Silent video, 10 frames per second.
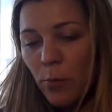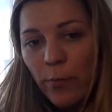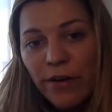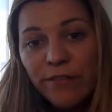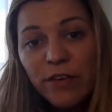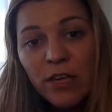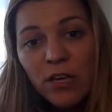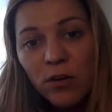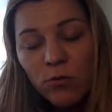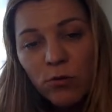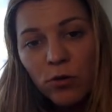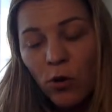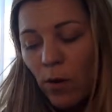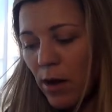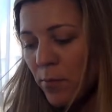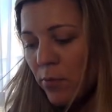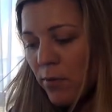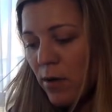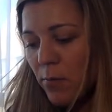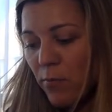my V in will go
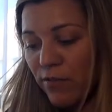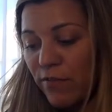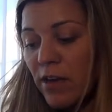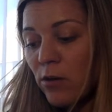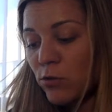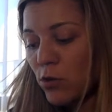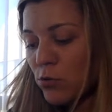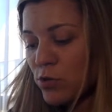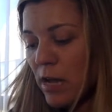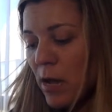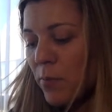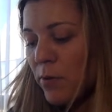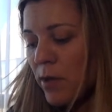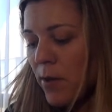up, my V out goes up.